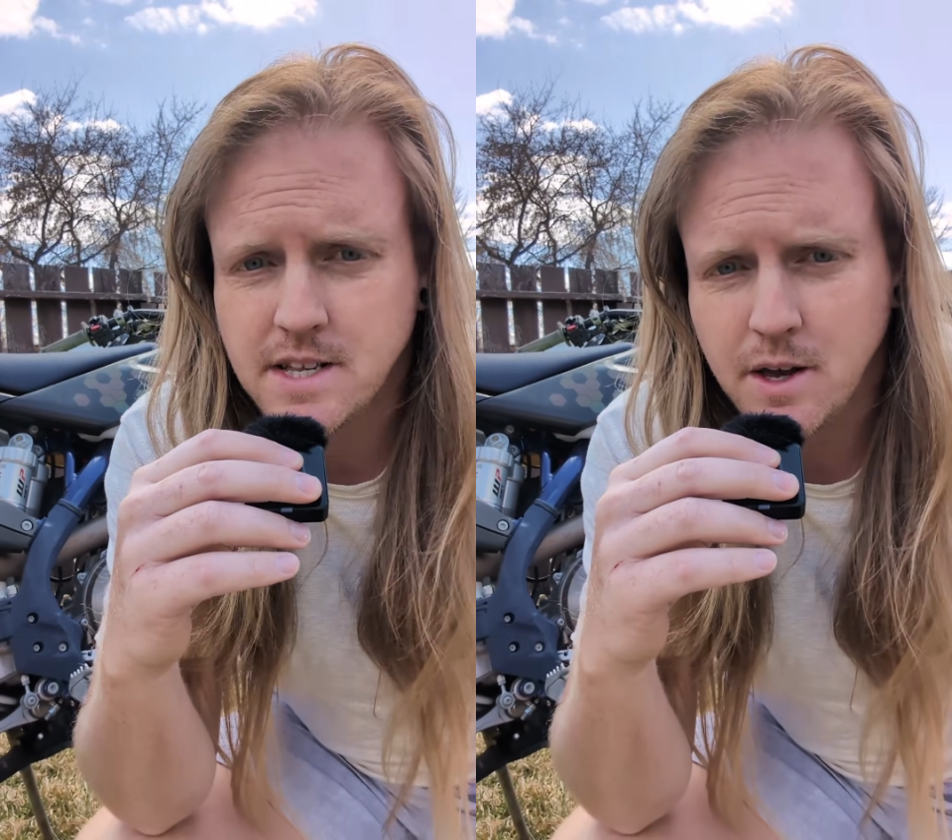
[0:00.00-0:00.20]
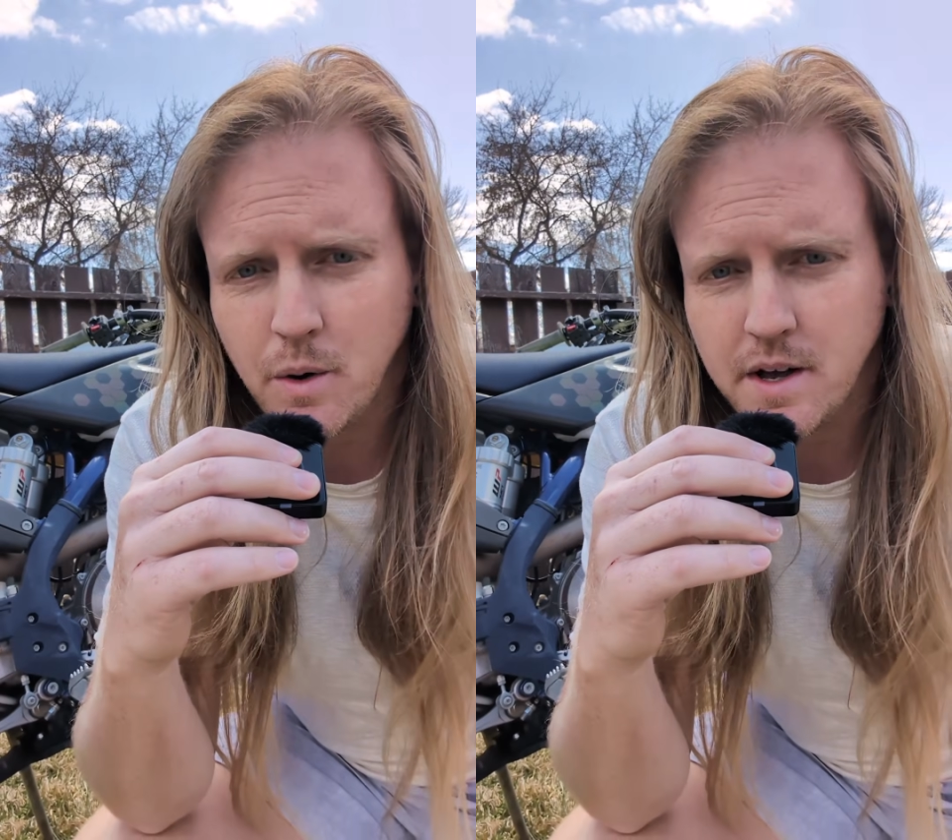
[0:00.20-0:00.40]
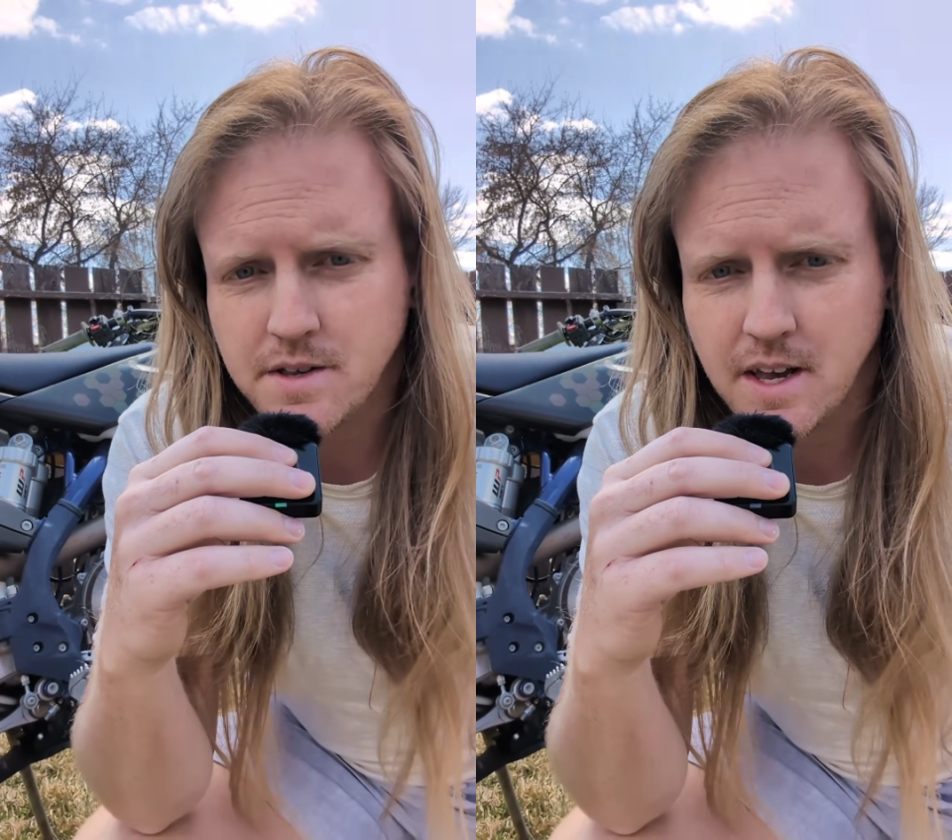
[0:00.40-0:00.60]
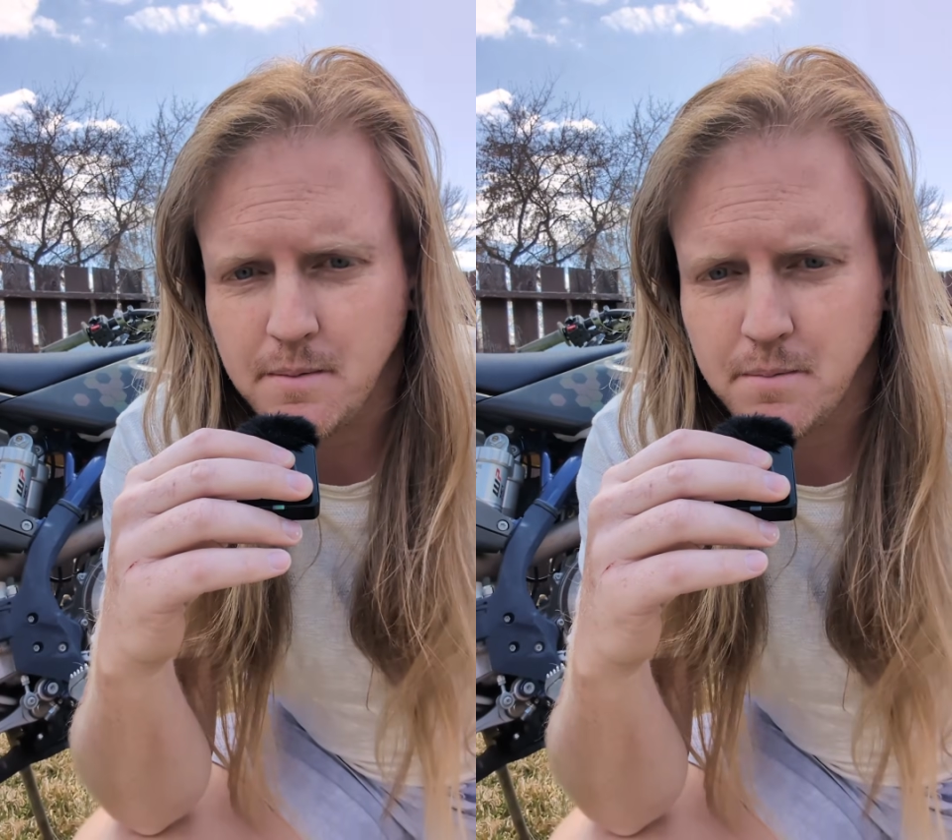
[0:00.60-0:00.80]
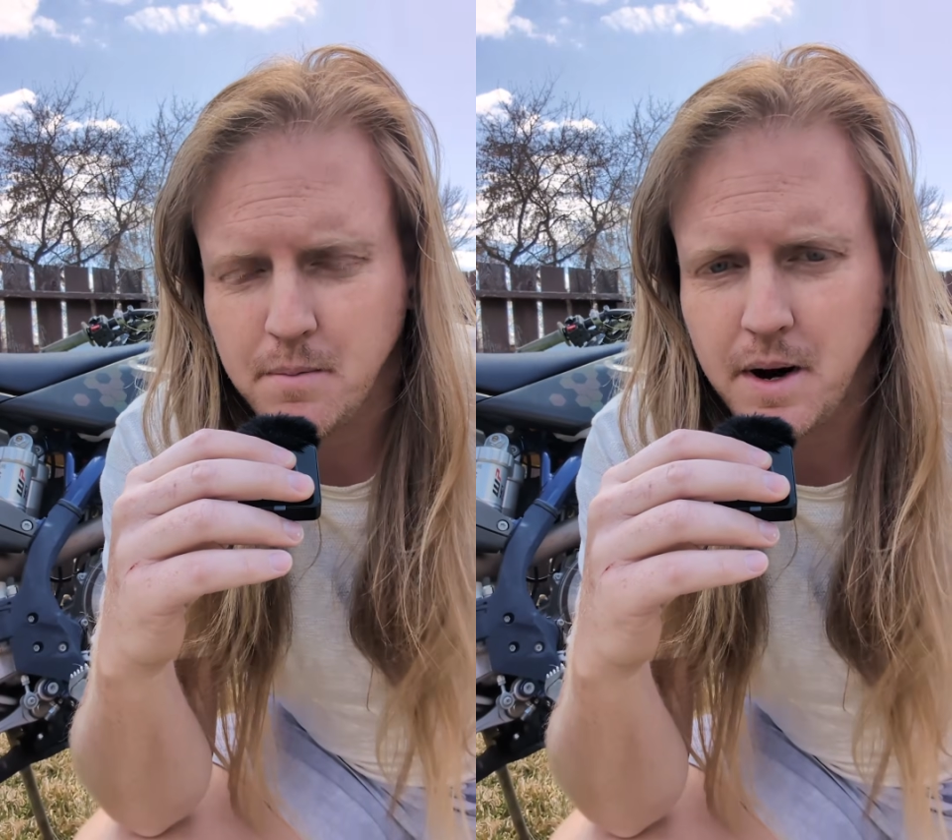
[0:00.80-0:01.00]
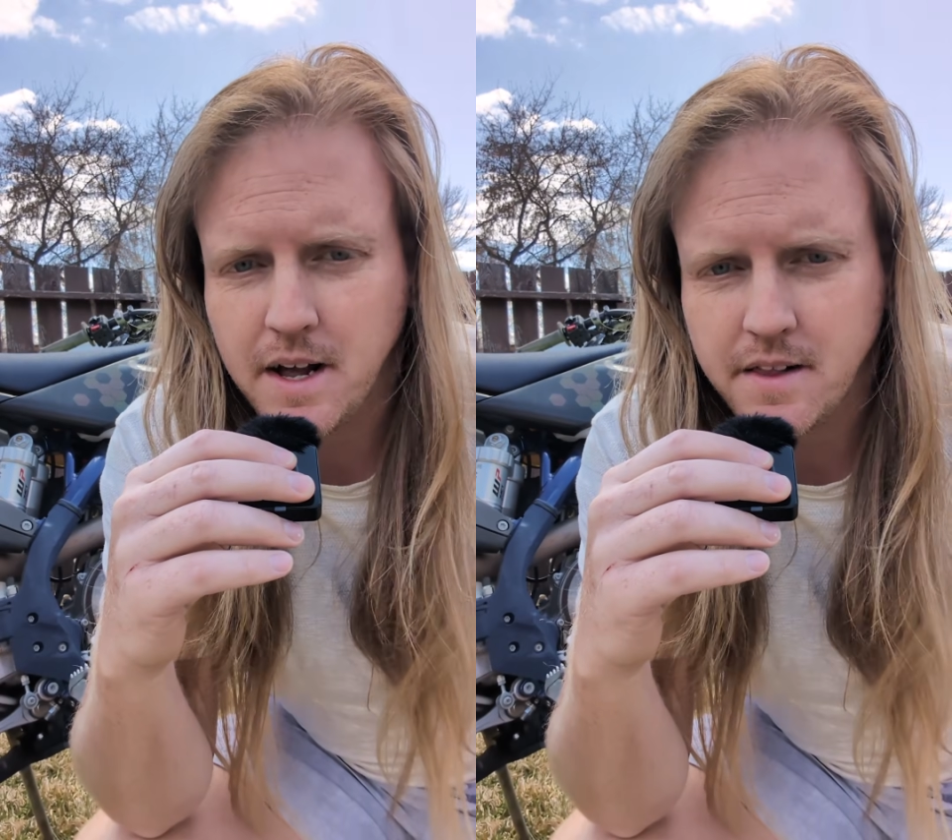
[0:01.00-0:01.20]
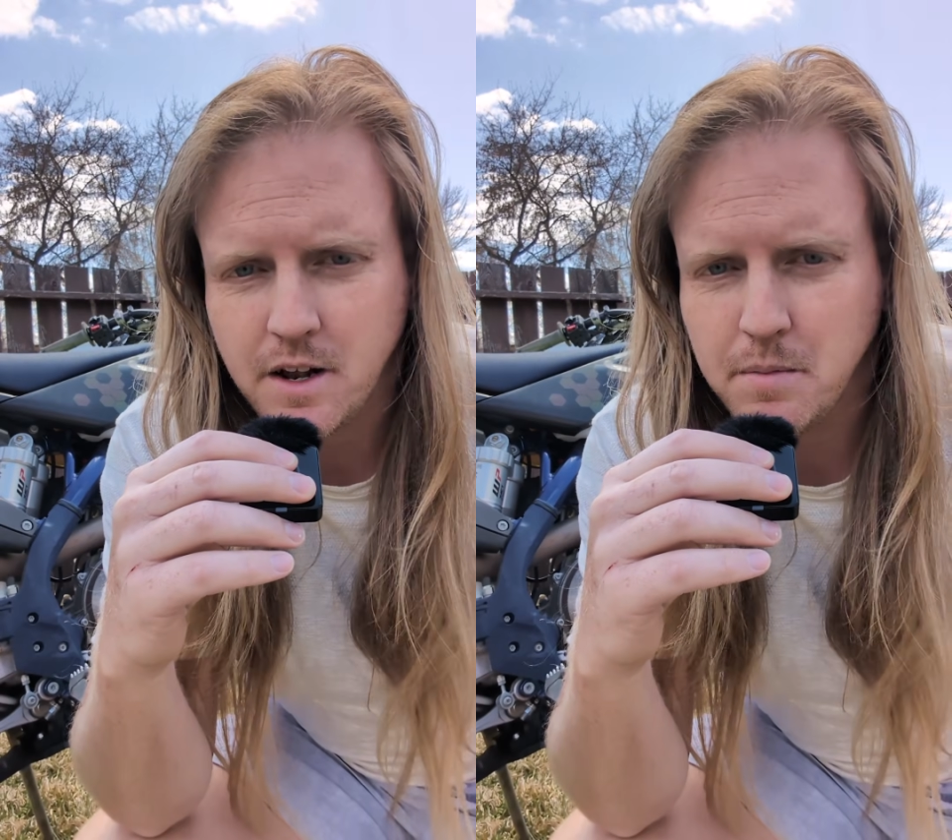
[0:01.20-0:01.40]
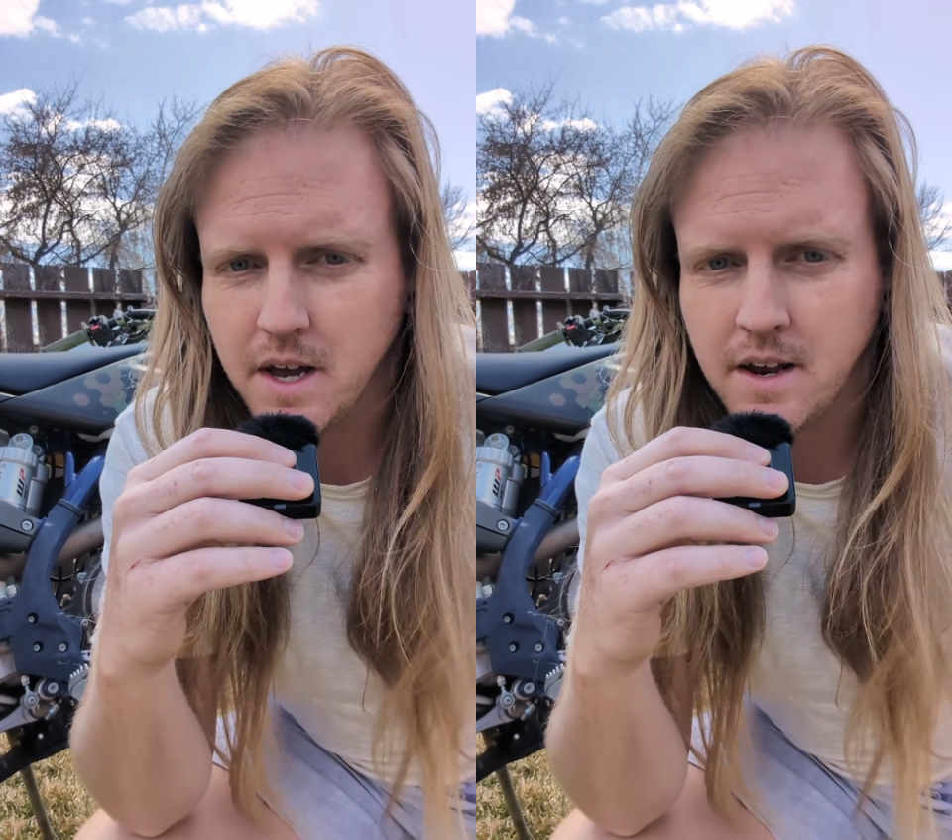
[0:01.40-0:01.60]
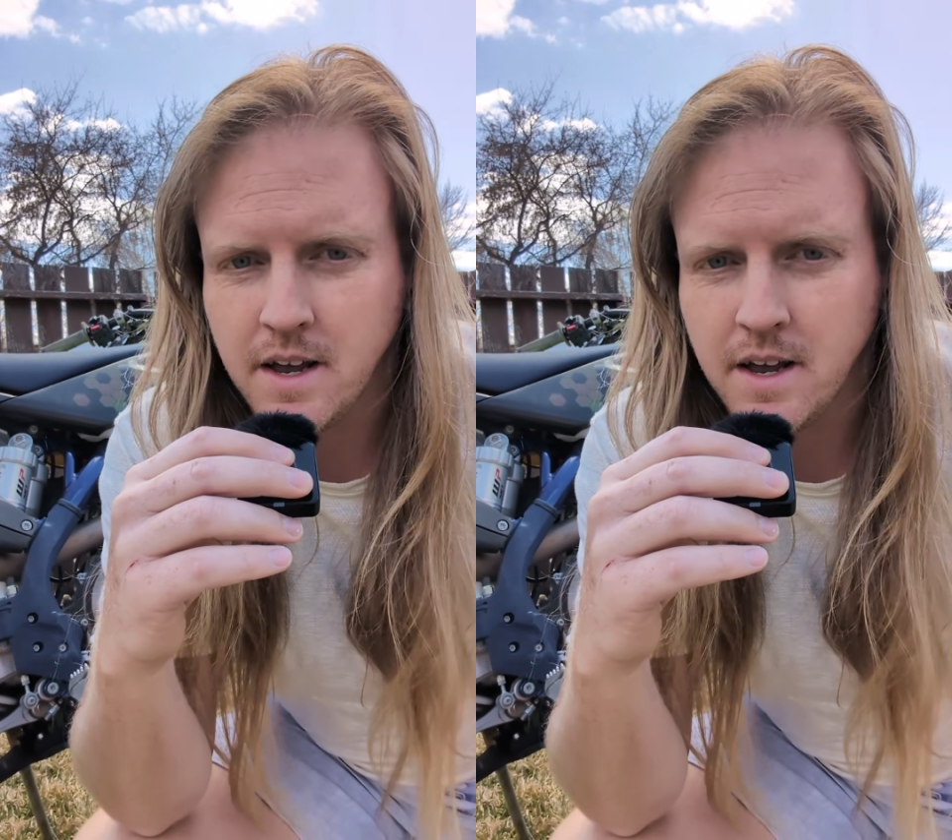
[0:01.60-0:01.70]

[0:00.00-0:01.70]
the oil sump by a little bit.